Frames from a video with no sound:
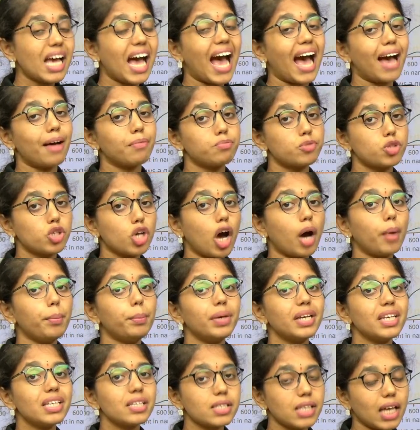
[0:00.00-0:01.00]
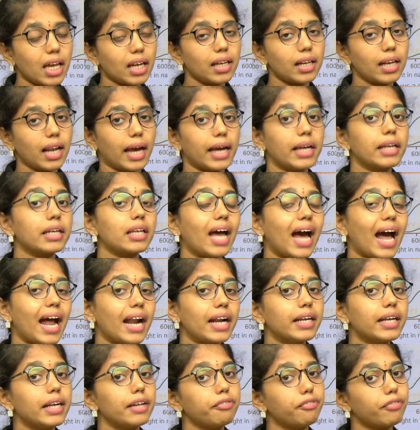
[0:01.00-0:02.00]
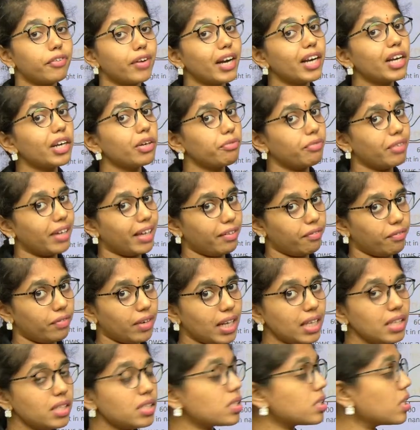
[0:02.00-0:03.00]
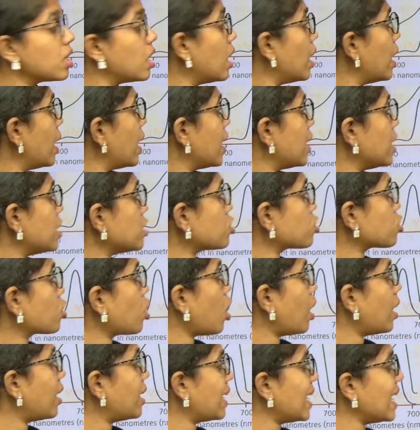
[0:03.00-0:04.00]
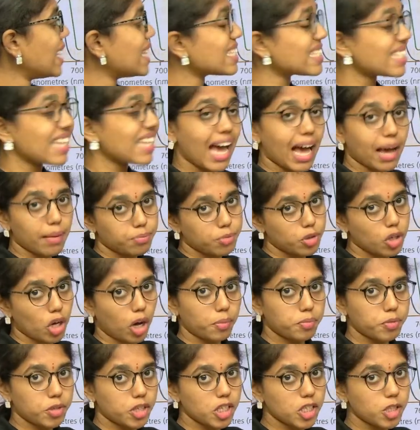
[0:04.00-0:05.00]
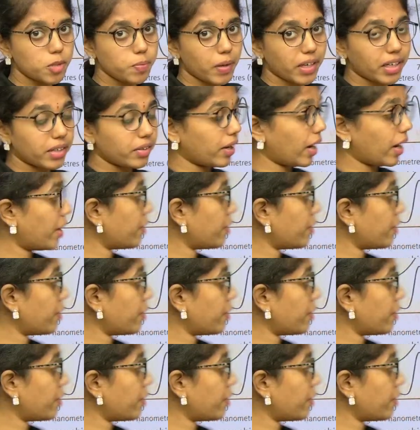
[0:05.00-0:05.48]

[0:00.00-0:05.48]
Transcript: absorbing sunlight at different wavelengths is called as absorption spectra. If